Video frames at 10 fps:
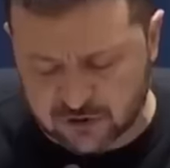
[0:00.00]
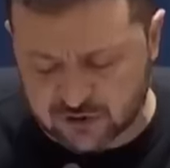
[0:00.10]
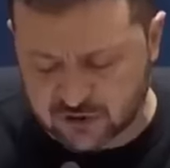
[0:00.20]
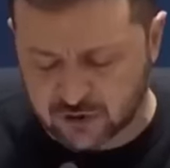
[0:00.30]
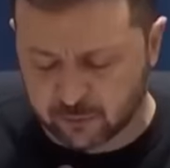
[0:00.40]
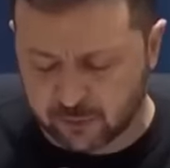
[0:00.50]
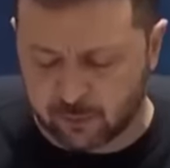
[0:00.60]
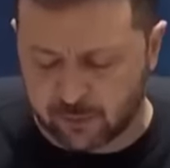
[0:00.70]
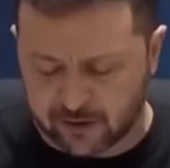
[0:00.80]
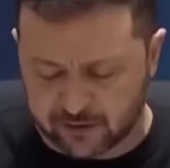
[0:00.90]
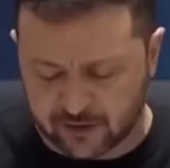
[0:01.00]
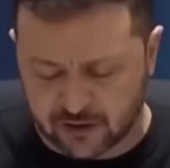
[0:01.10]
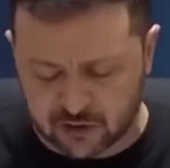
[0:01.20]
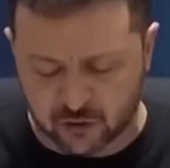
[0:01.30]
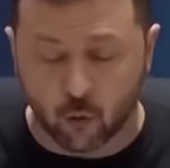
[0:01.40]
from his embattled
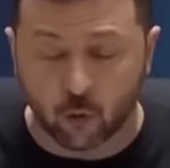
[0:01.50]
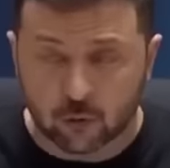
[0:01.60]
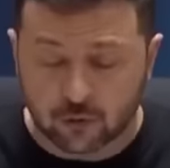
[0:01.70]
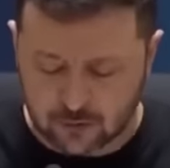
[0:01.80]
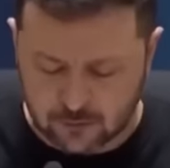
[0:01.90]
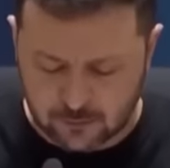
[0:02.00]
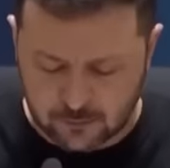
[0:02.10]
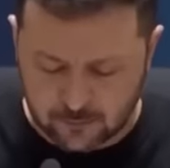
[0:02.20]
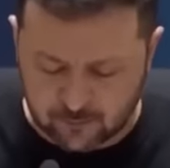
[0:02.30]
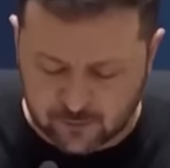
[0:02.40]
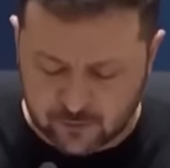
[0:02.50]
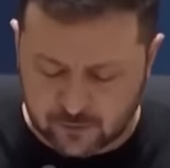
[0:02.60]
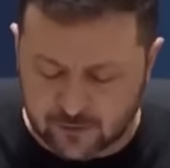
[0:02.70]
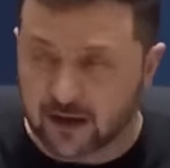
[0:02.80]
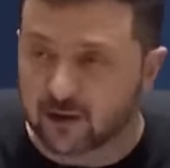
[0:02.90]
nation's Western allies is key
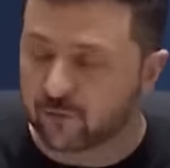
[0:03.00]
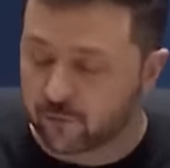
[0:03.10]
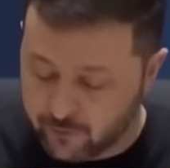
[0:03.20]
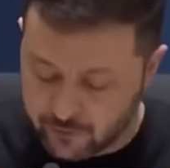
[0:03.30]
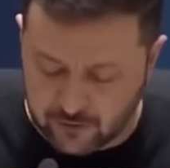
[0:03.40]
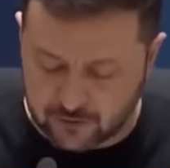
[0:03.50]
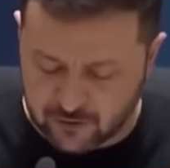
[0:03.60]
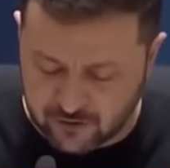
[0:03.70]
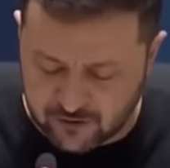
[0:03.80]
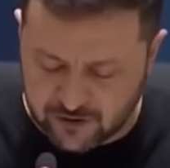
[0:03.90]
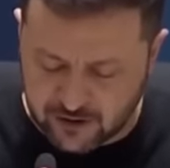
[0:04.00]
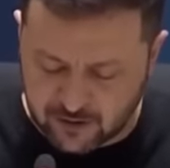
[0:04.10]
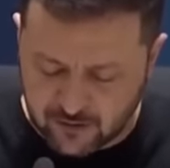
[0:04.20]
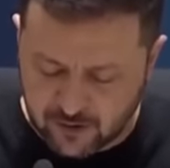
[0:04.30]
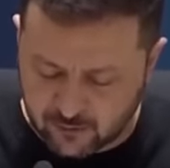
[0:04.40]
to his victory plan
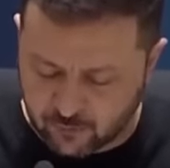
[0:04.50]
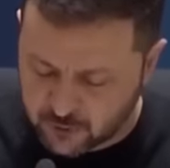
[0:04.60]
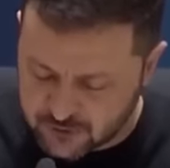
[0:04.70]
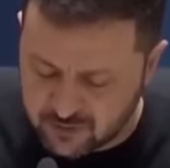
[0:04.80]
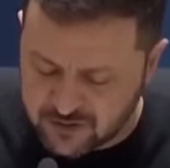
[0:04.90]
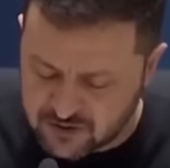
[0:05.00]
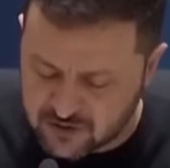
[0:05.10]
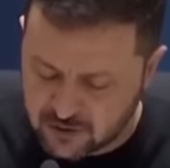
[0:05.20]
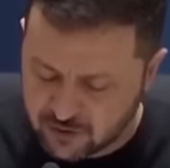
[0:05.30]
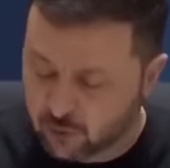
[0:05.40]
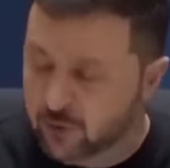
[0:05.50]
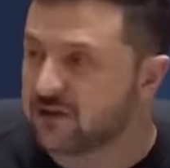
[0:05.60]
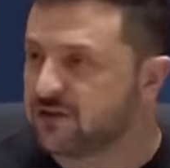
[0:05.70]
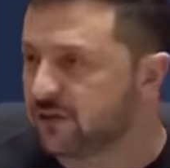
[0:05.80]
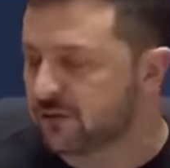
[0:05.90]
to end the country's
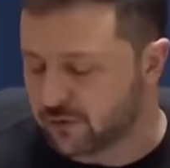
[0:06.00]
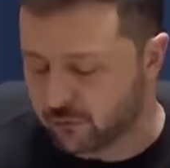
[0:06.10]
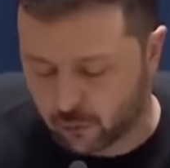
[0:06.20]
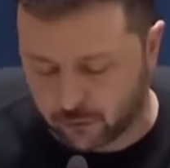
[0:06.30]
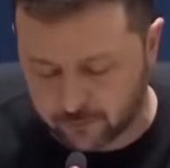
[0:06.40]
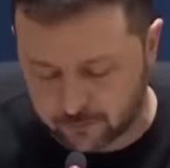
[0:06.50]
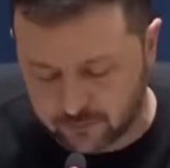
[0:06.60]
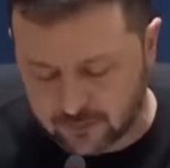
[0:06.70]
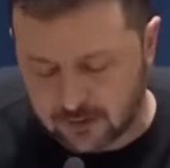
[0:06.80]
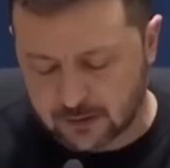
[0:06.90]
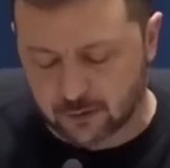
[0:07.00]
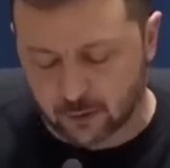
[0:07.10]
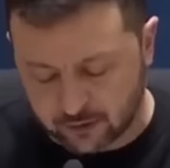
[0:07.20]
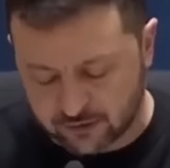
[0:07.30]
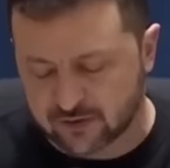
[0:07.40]
devastating war with Russia, as he
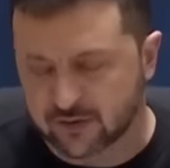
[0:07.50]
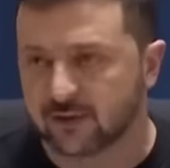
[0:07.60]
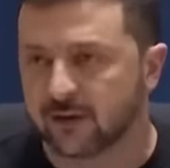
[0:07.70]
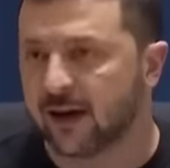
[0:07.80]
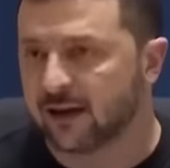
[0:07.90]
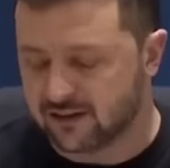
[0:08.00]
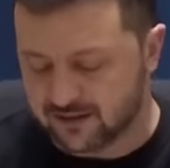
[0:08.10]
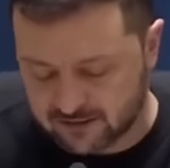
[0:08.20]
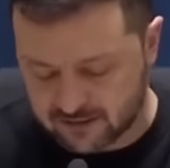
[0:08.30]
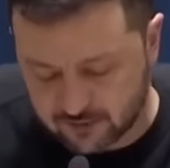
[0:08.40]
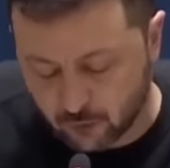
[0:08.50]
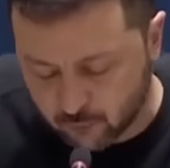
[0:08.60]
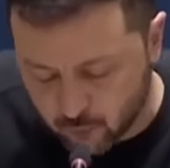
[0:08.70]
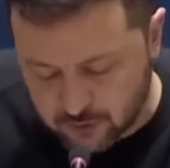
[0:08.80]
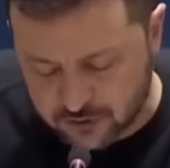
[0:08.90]
laid out details of the
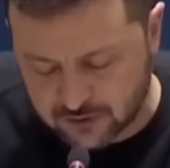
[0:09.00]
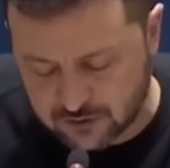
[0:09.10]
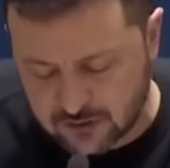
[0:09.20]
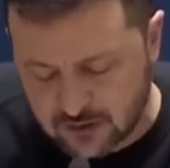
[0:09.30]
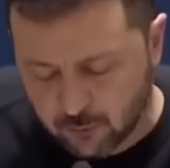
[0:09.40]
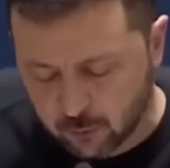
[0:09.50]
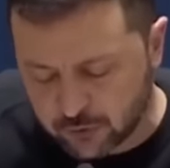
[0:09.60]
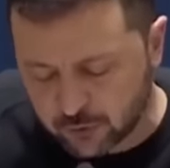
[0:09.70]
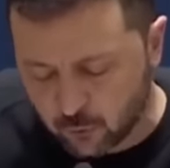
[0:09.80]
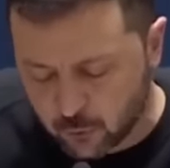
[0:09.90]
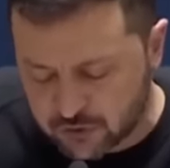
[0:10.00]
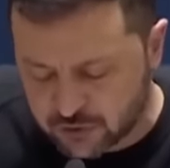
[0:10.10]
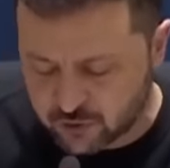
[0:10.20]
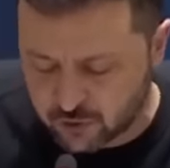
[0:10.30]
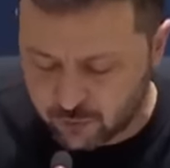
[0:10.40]
plan to European Union
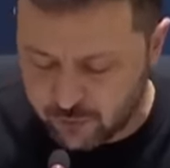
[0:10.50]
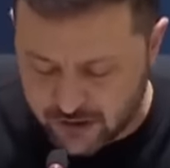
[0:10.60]
leaders.